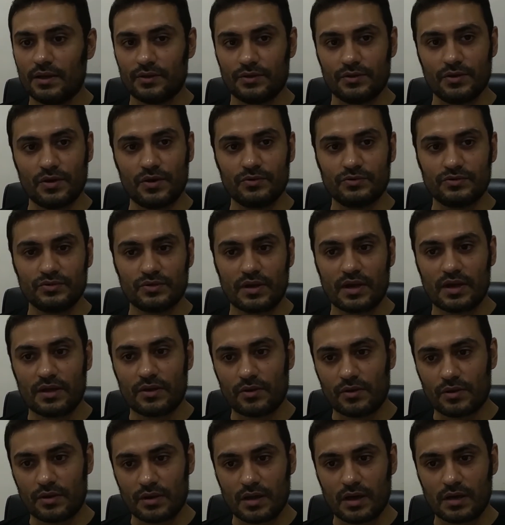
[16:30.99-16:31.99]
You have to add
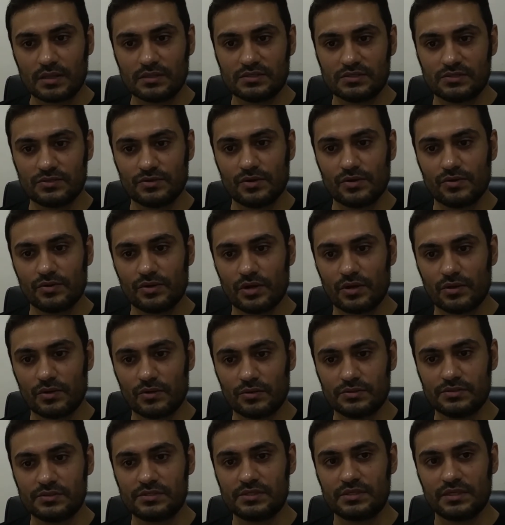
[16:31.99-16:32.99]
on nuts, you have to add
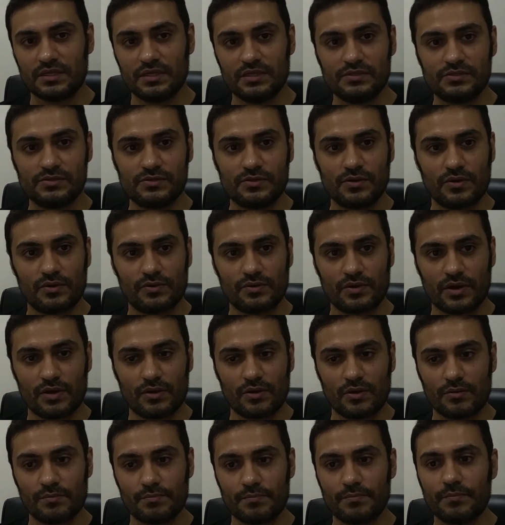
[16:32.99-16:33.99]
on seeds, you have to
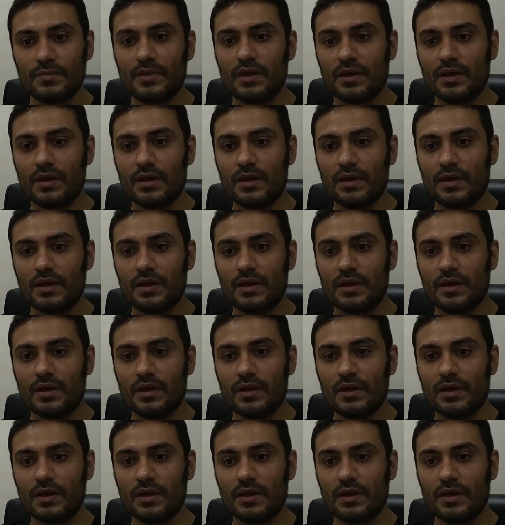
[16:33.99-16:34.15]
add on